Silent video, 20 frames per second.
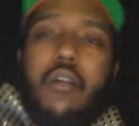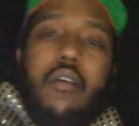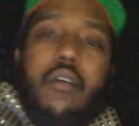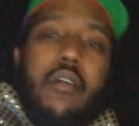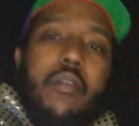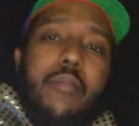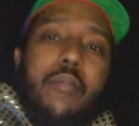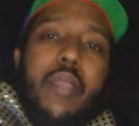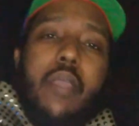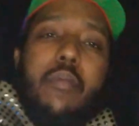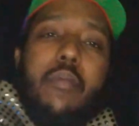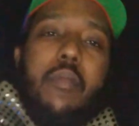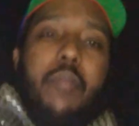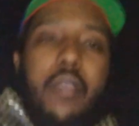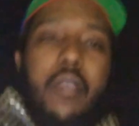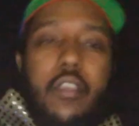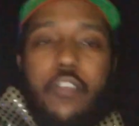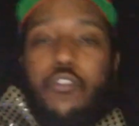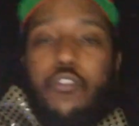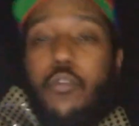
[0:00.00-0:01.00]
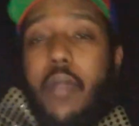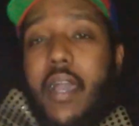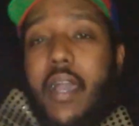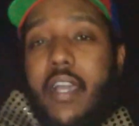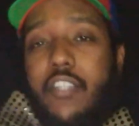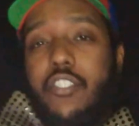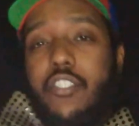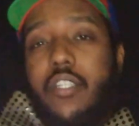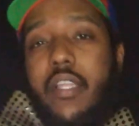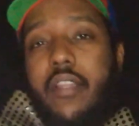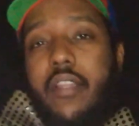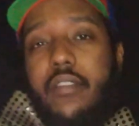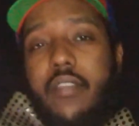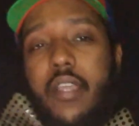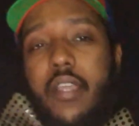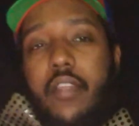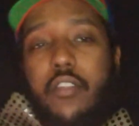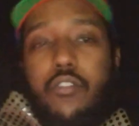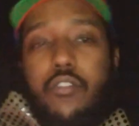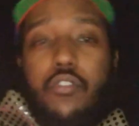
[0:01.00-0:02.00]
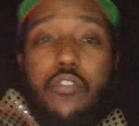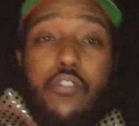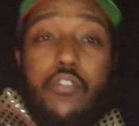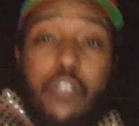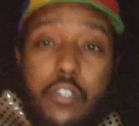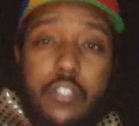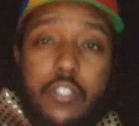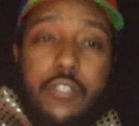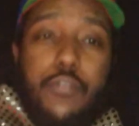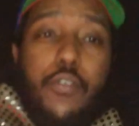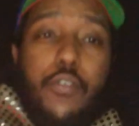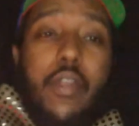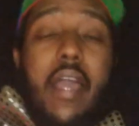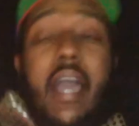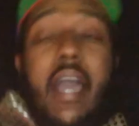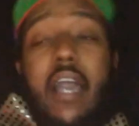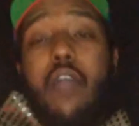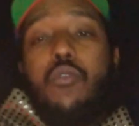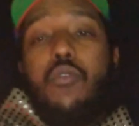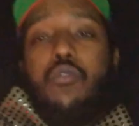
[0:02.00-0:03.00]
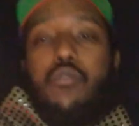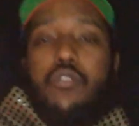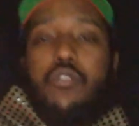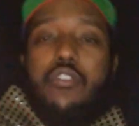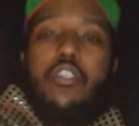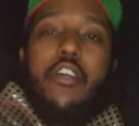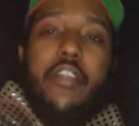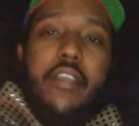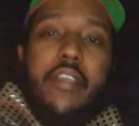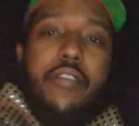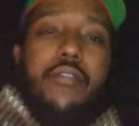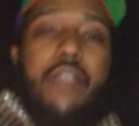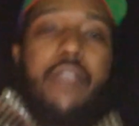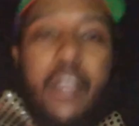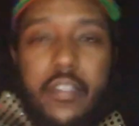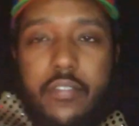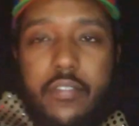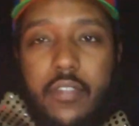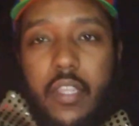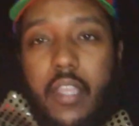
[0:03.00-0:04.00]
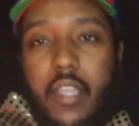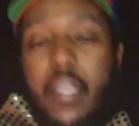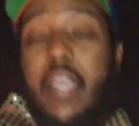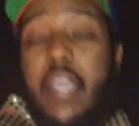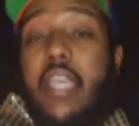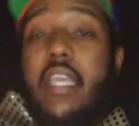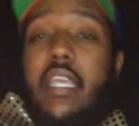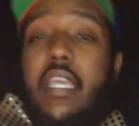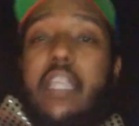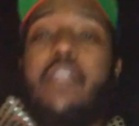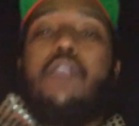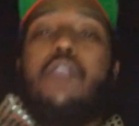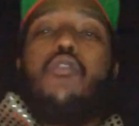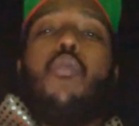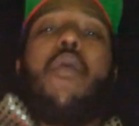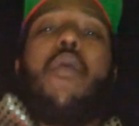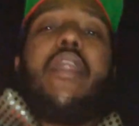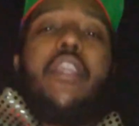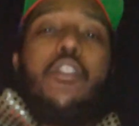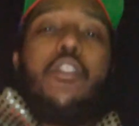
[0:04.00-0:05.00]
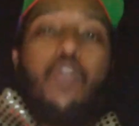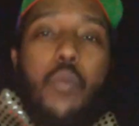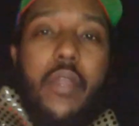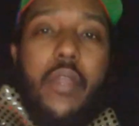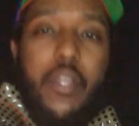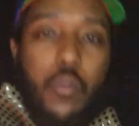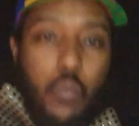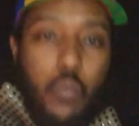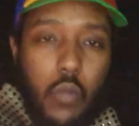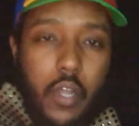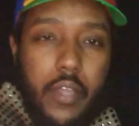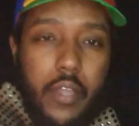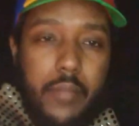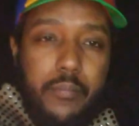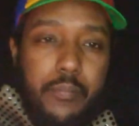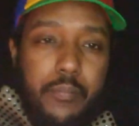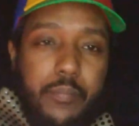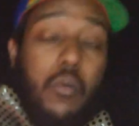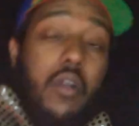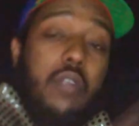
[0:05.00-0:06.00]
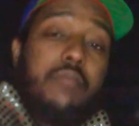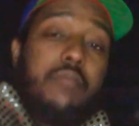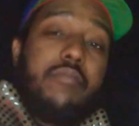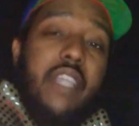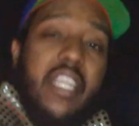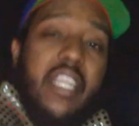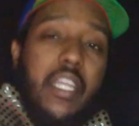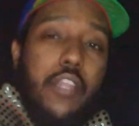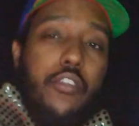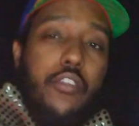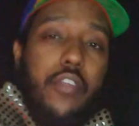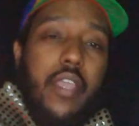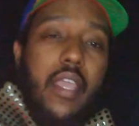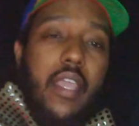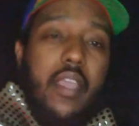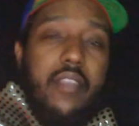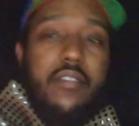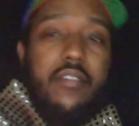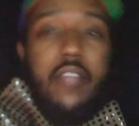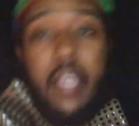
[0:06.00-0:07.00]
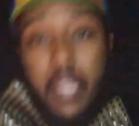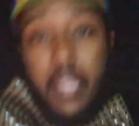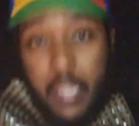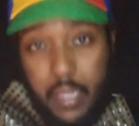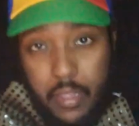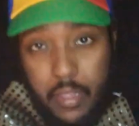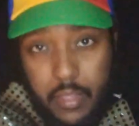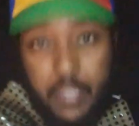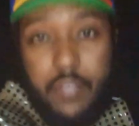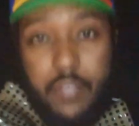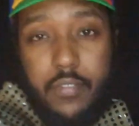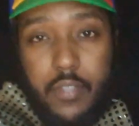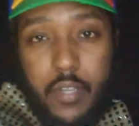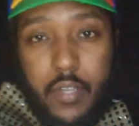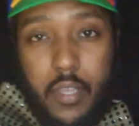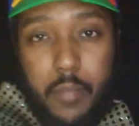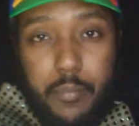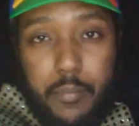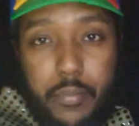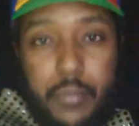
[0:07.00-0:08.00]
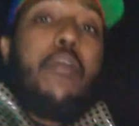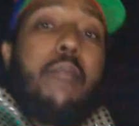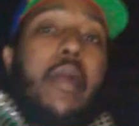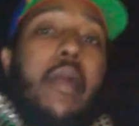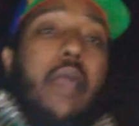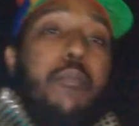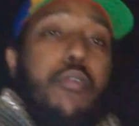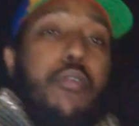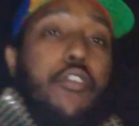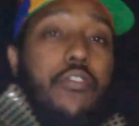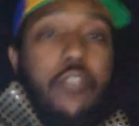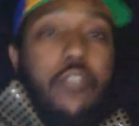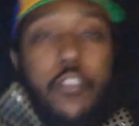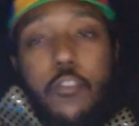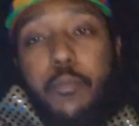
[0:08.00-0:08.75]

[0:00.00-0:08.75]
or maybe because you actually intended to search for how to start investing in 2021. Well, in either case, listen up. From my personal